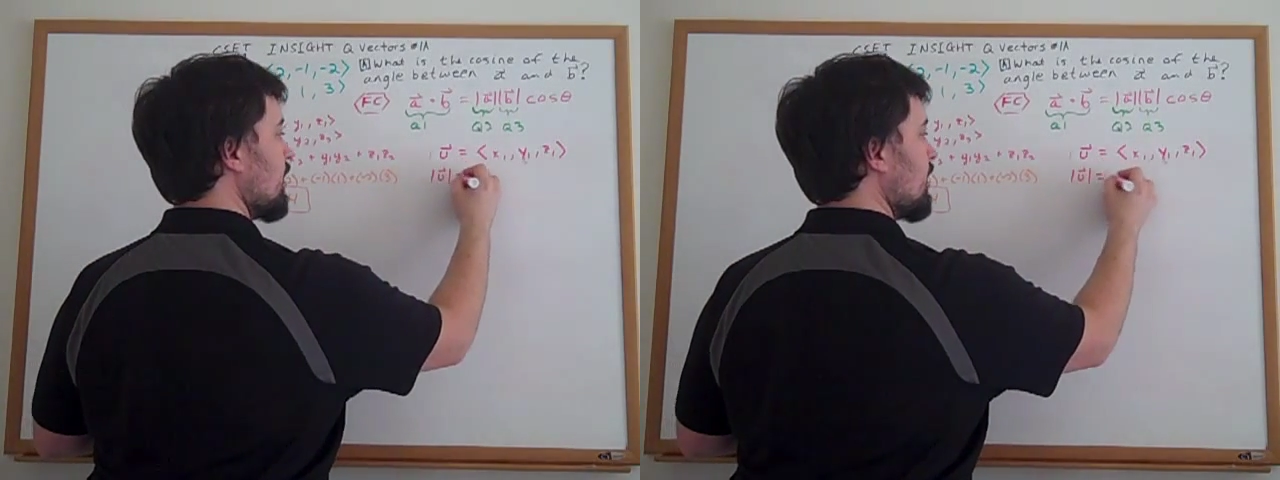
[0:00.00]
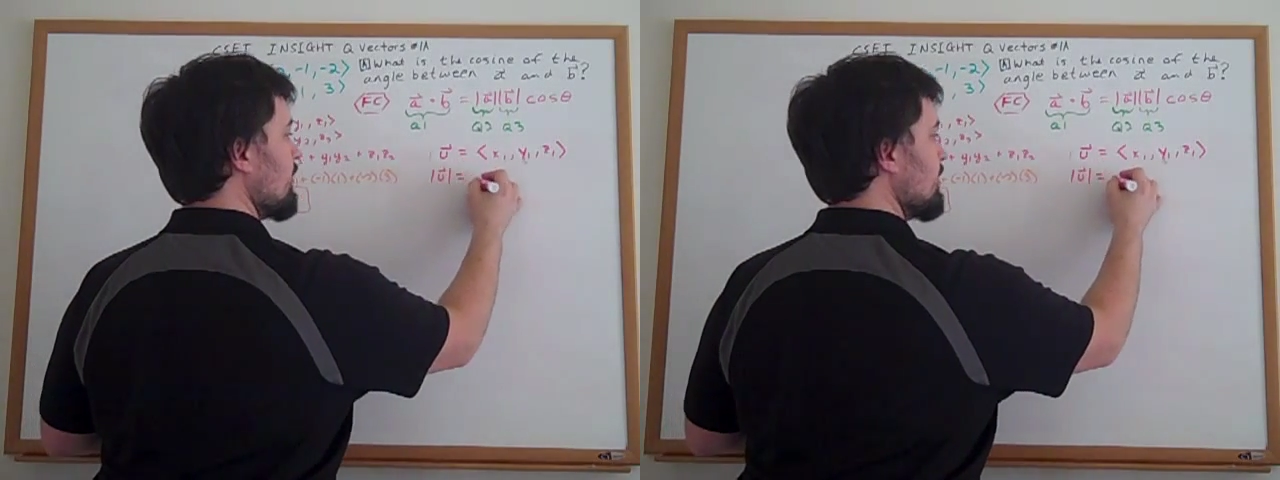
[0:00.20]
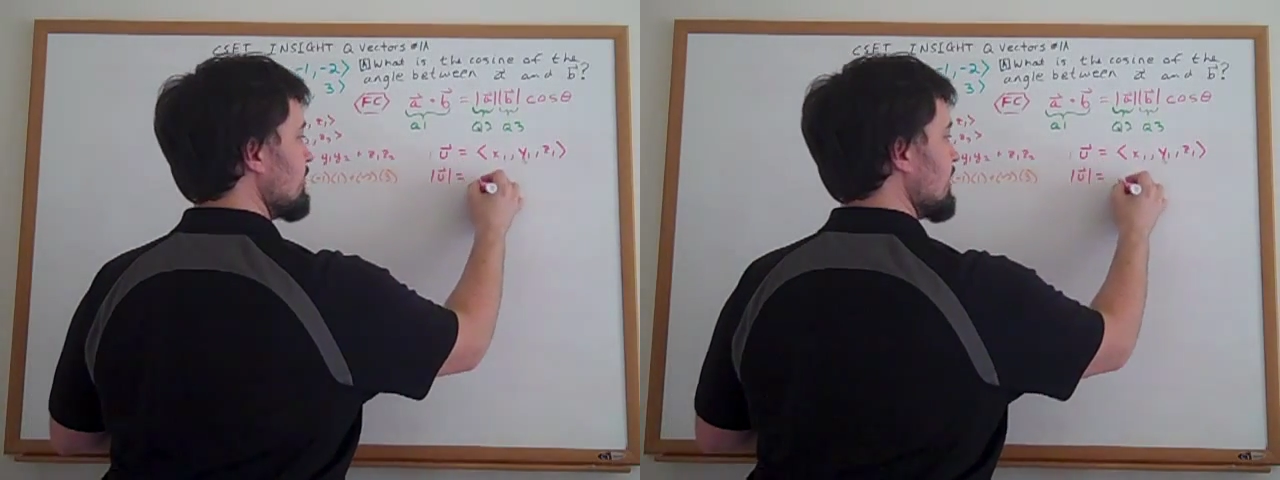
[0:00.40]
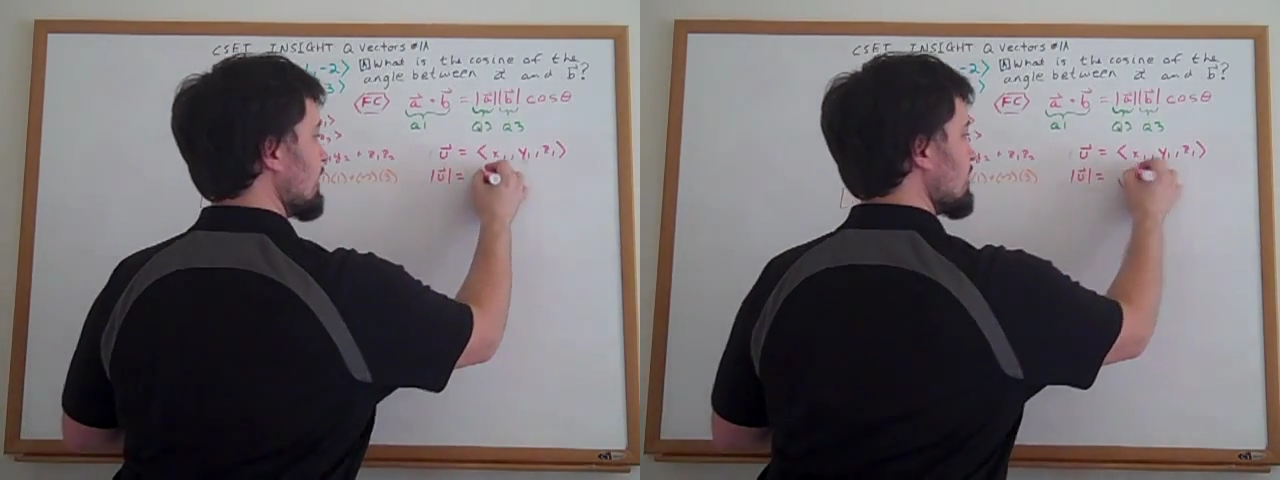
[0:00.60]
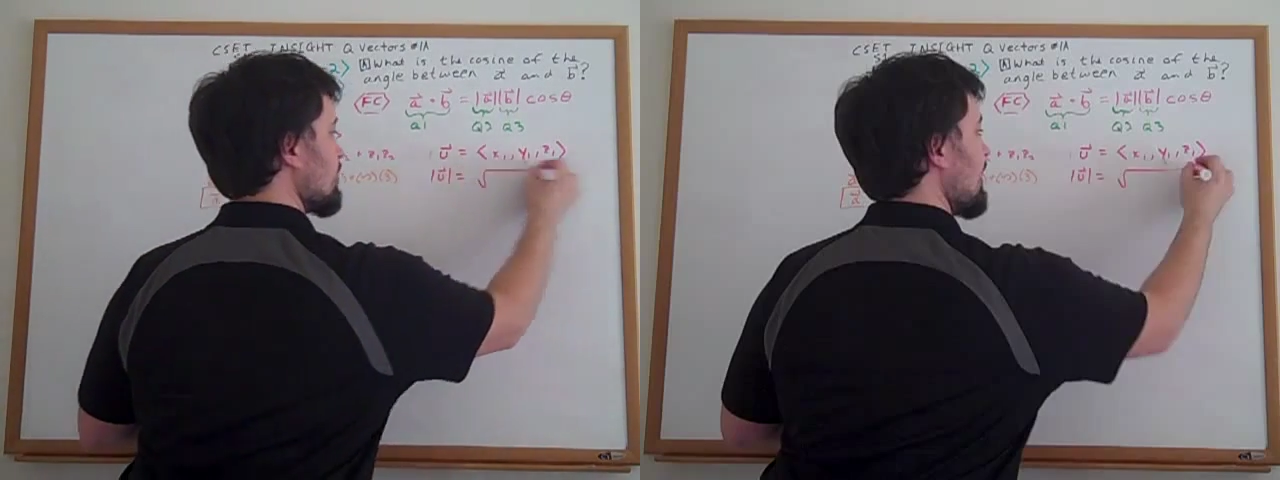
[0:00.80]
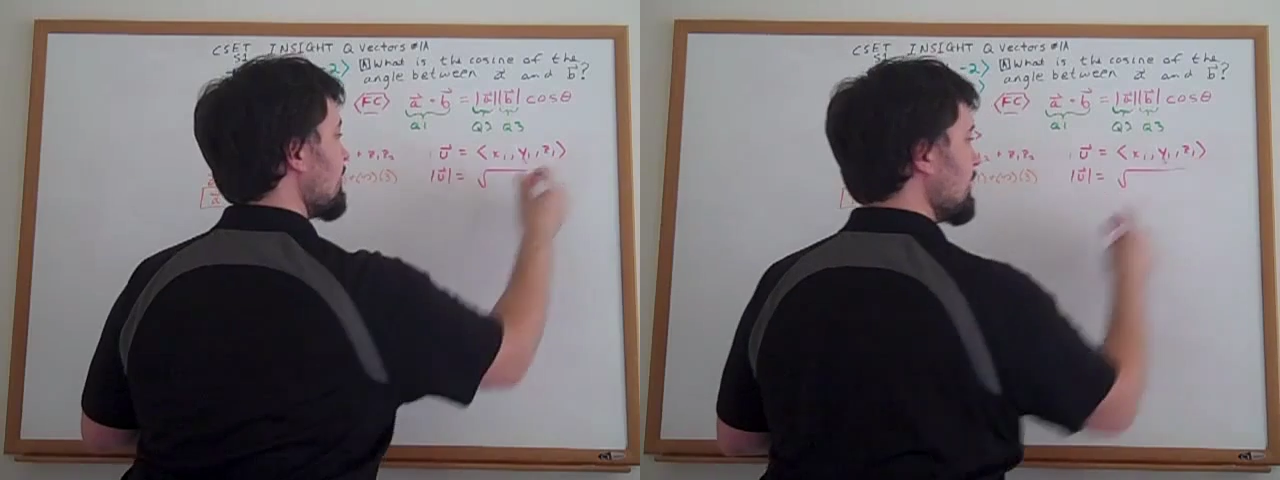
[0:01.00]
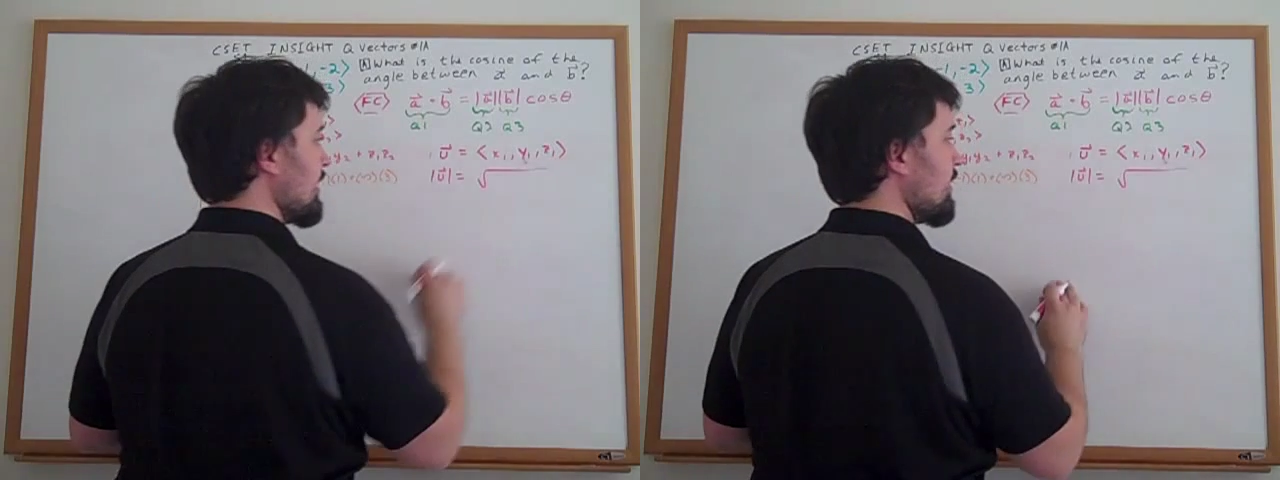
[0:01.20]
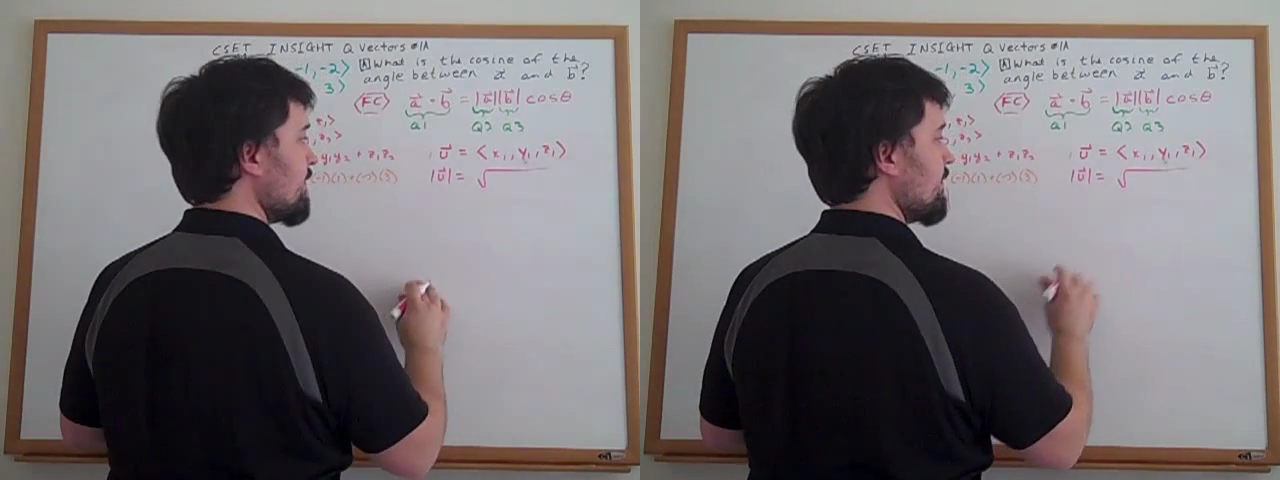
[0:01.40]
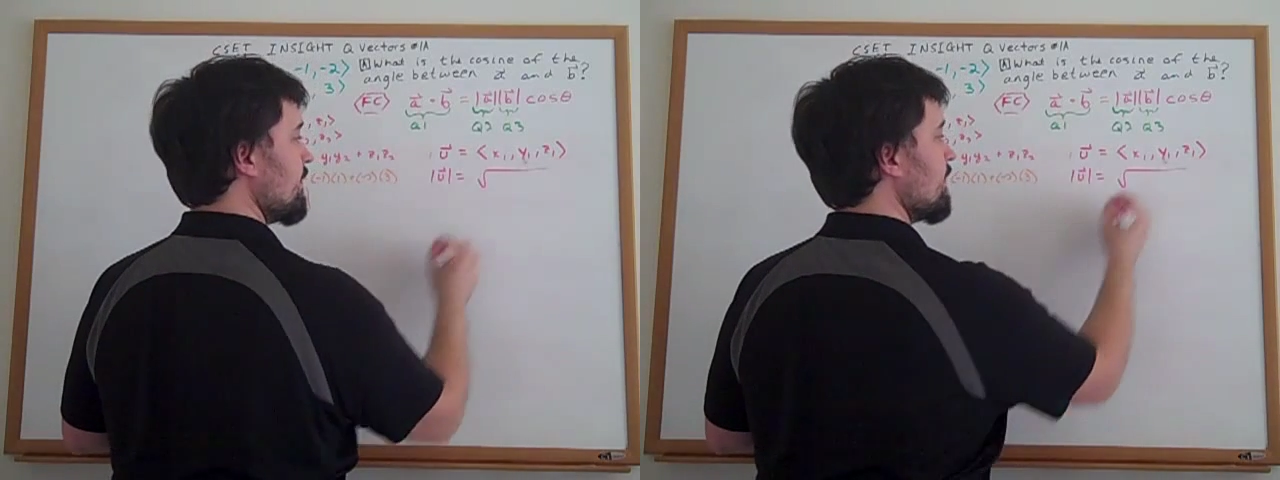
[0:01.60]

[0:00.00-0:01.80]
all we do is take the square root of